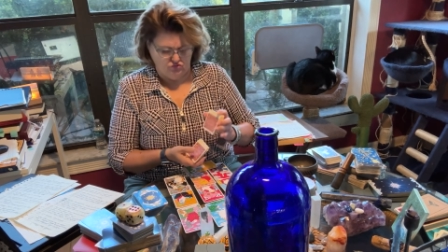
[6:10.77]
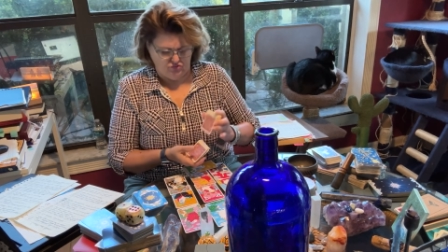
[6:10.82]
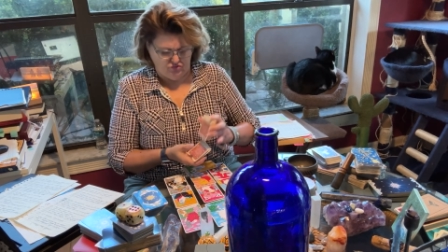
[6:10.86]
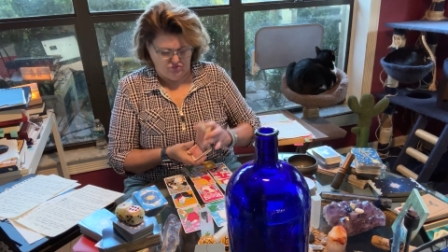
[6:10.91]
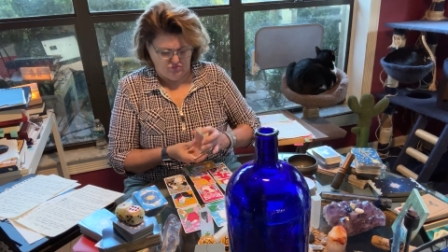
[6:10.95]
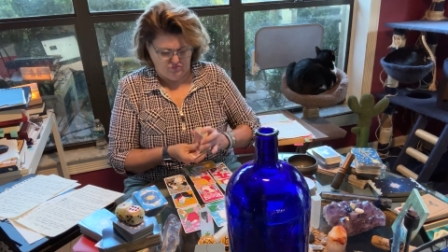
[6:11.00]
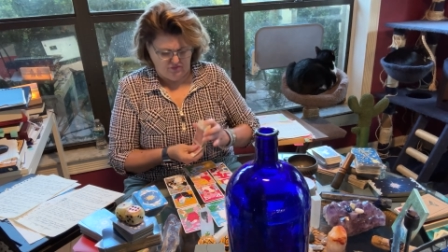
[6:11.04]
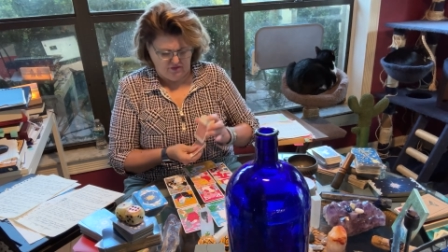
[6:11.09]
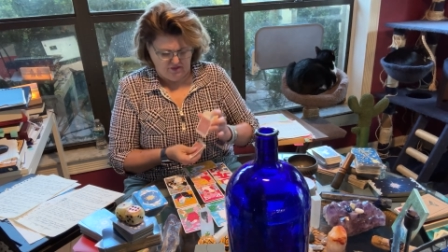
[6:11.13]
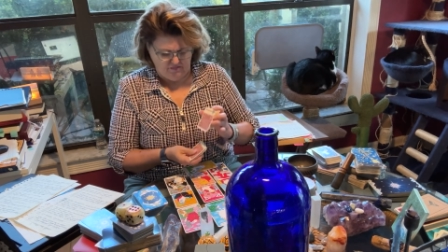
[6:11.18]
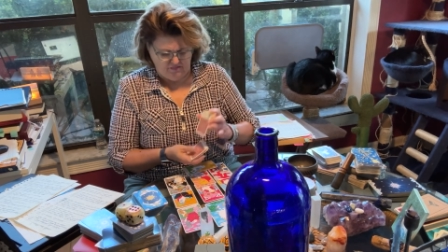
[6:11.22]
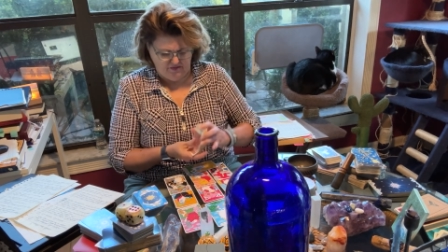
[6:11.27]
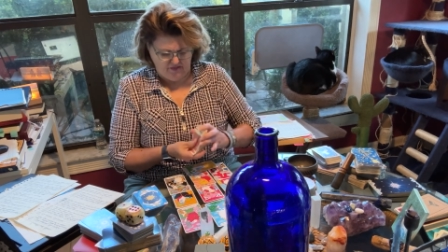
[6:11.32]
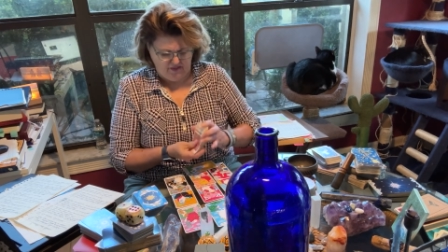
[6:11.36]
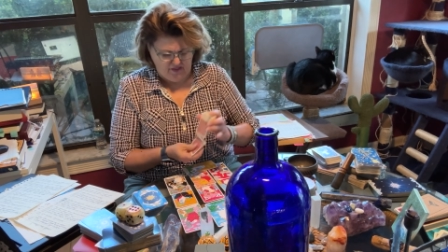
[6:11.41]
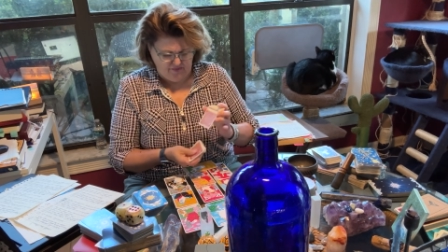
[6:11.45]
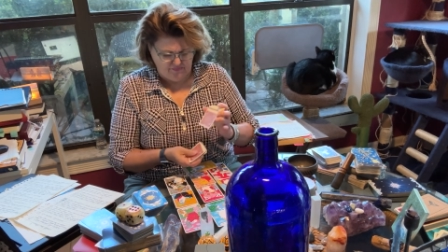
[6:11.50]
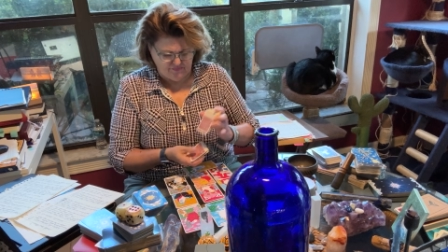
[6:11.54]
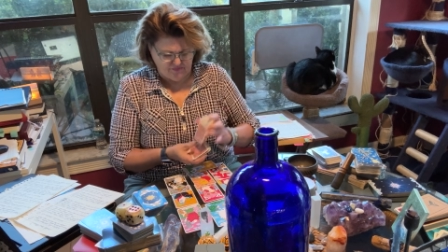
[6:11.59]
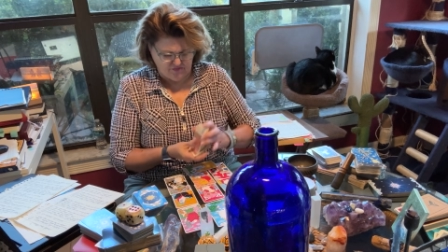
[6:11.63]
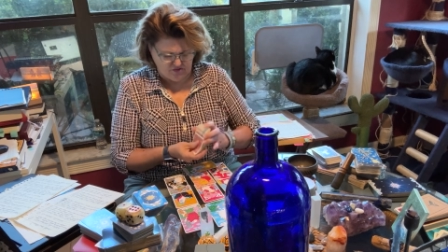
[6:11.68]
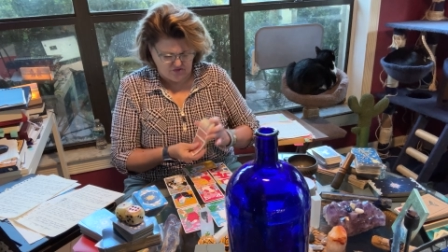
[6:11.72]
you may be
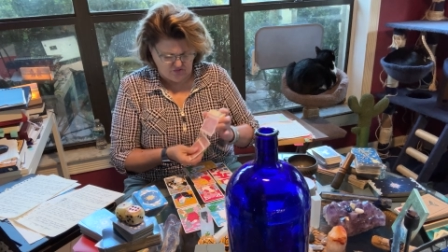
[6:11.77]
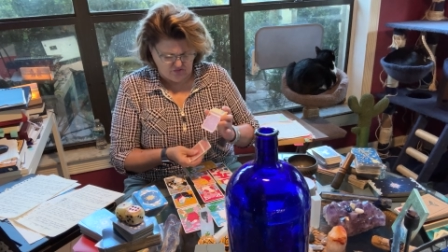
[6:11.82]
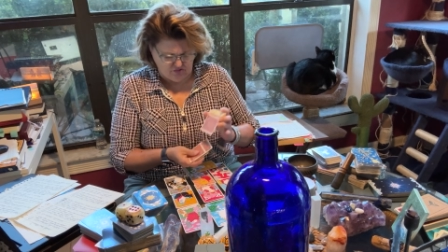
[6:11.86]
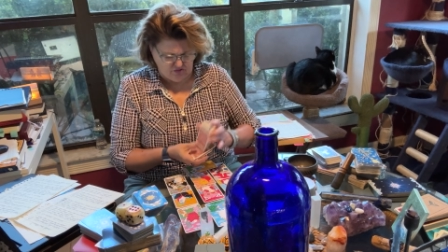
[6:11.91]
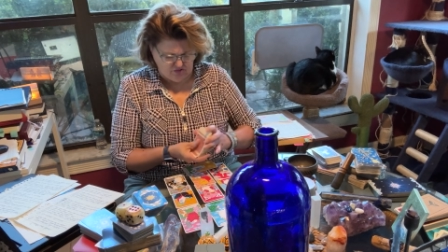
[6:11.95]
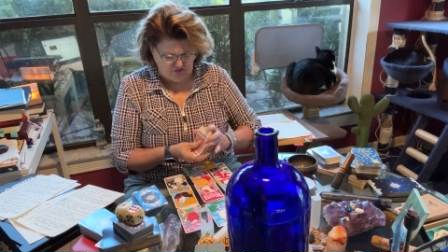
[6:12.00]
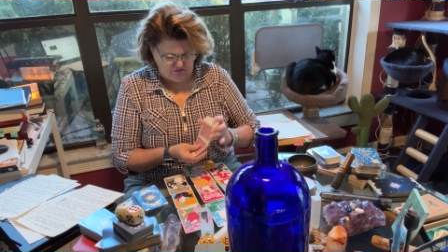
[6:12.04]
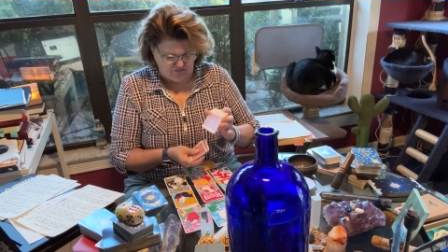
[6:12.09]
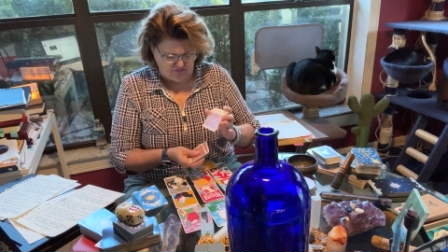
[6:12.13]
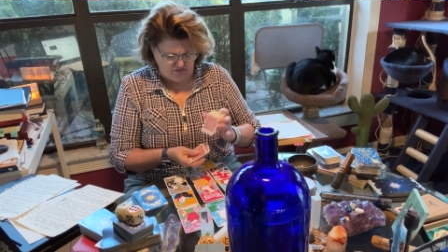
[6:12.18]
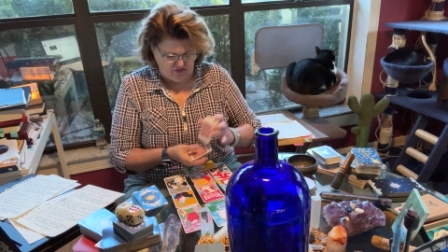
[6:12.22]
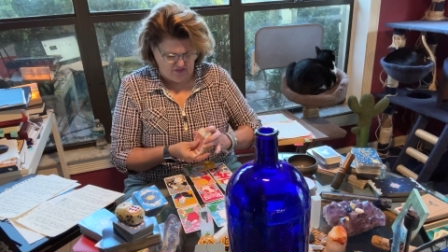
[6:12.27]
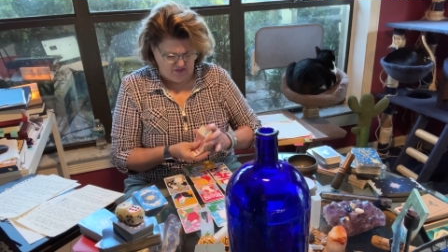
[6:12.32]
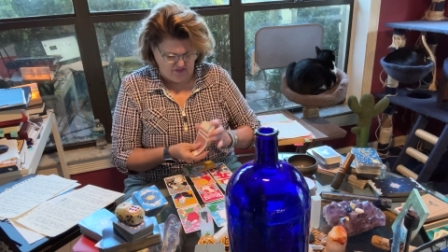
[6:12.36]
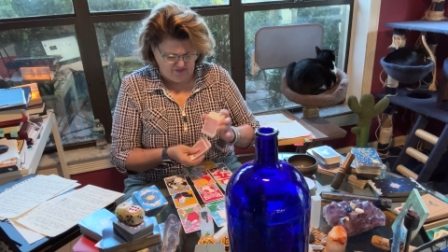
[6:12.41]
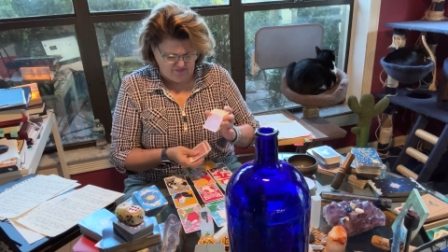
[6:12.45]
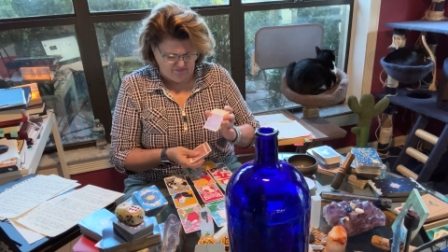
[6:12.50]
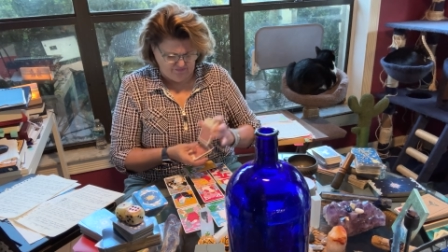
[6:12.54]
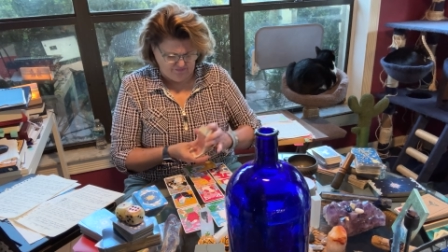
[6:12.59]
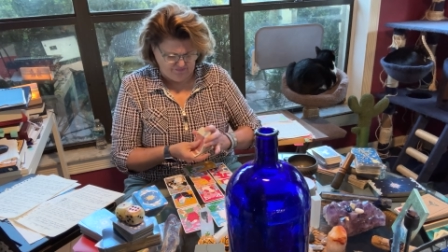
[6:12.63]
absolutely right.